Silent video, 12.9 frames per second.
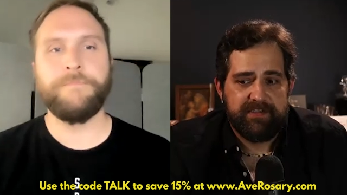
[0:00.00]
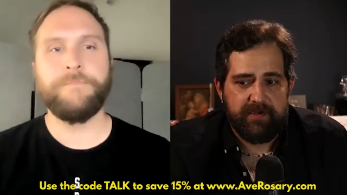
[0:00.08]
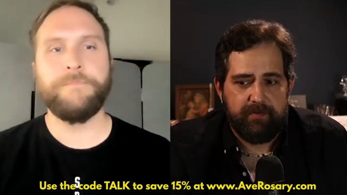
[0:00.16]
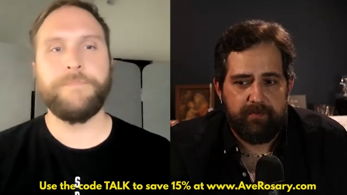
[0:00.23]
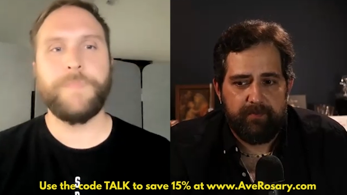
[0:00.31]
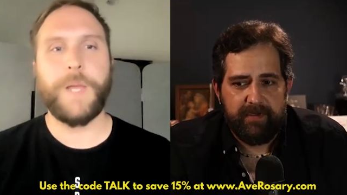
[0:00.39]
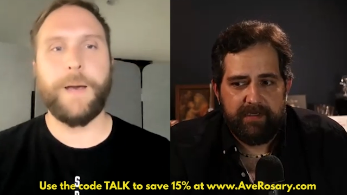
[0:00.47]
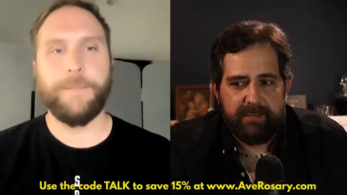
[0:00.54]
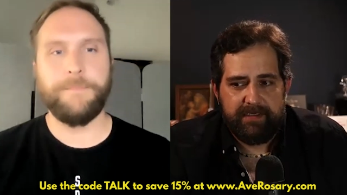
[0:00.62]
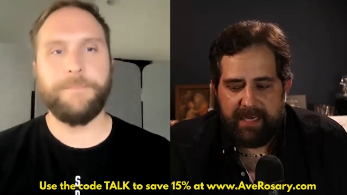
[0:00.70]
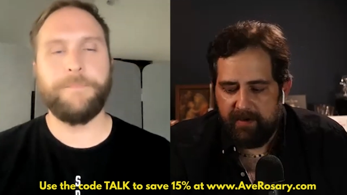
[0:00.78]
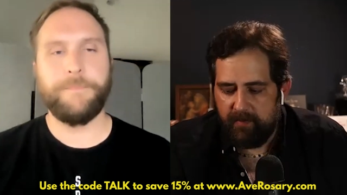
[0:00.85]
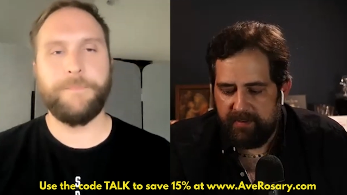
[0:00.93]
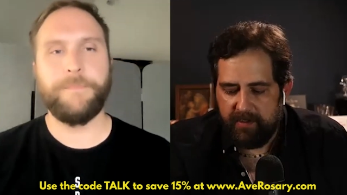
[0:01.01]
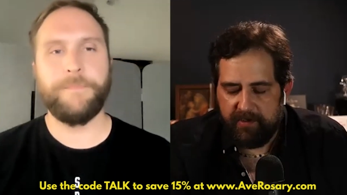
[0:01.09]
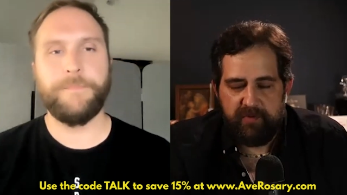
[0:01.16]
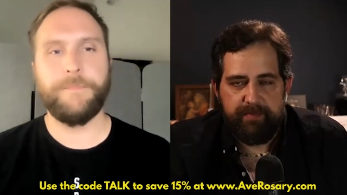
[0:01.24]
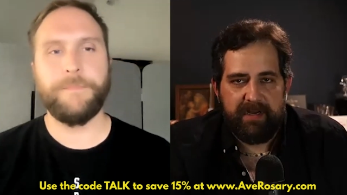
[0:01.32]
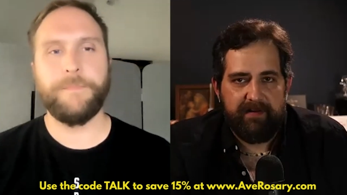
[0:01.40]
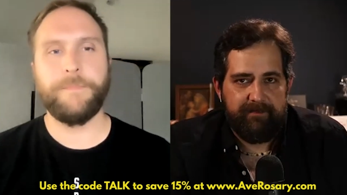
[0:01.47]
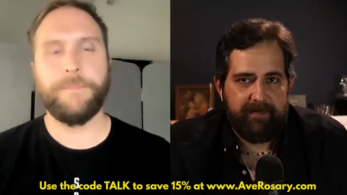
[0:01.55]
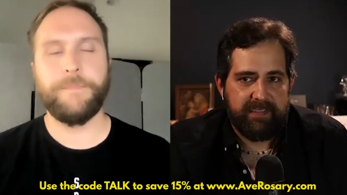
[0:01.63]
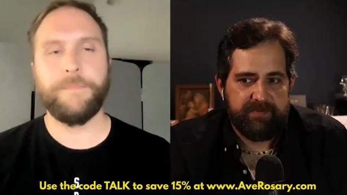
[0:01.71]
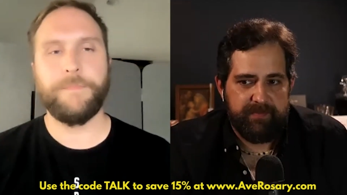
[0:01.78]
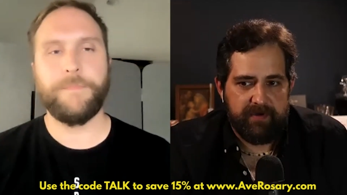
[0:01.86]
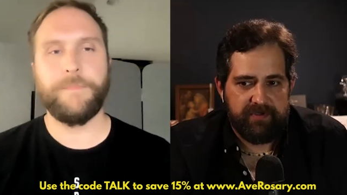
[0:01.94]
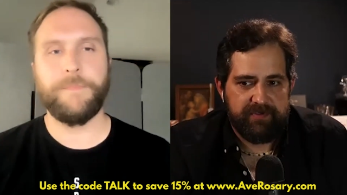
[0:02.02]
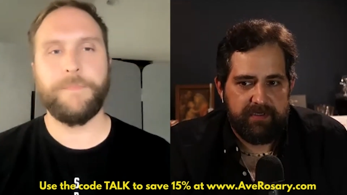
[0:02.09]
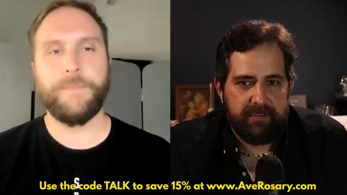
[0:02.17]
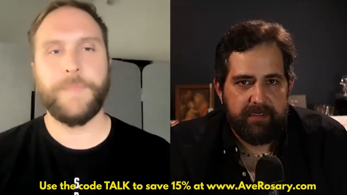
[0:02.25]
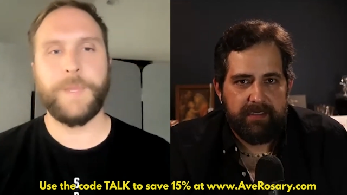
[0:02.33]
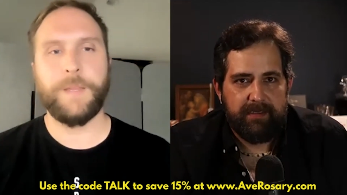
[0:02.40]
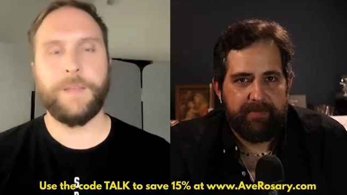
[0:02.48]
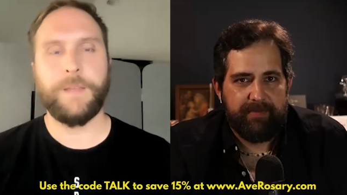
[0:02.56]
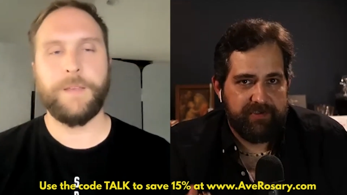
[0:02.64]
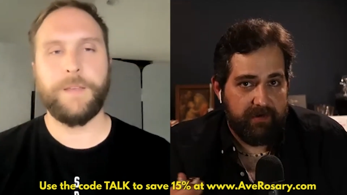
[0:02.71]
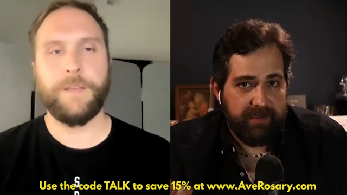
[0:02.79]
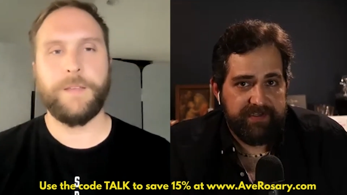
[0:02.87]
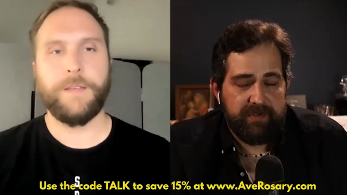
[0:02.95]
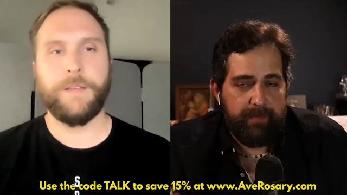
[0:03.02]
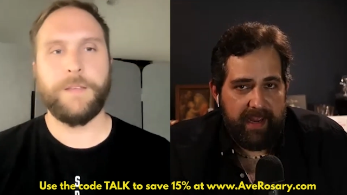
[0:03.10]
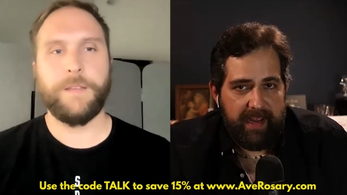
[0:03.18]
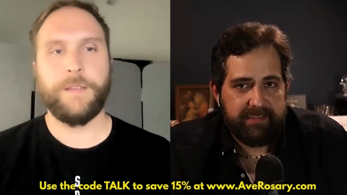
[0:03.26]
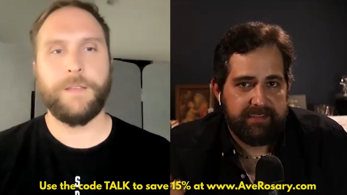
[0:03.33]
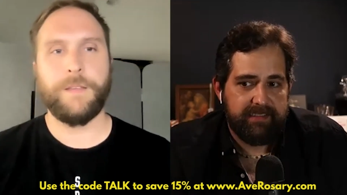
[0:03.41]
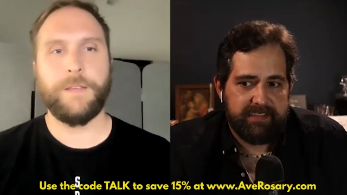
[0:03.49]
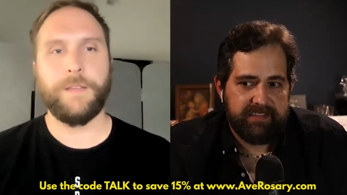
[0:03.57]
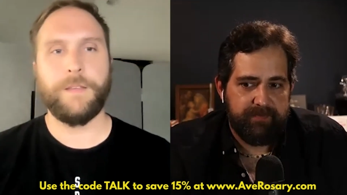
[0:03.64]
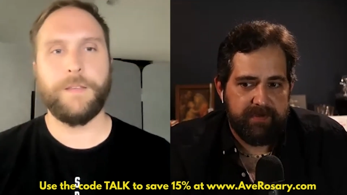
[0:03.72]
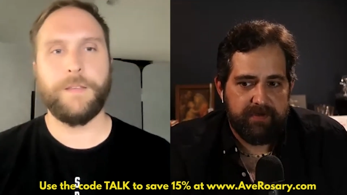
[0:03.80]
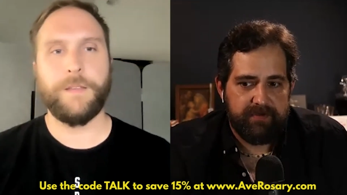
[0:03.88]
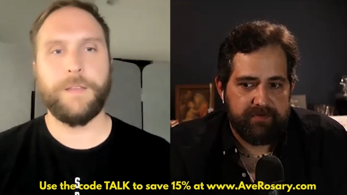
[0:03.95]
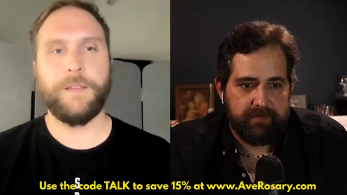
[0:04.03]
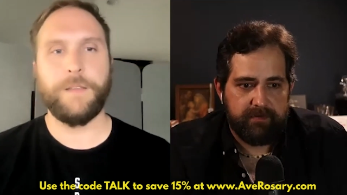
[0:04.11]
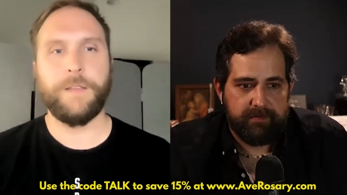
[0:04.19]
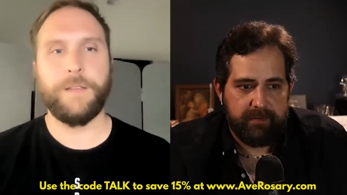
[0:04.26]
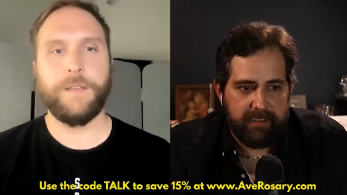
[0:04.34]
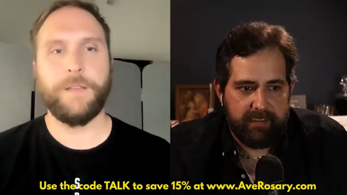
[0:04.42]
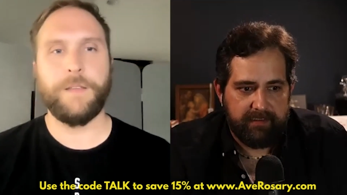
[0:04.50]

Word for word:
Speaker 1: So not only are you benefiting spiritually, but you're also passing that spiritual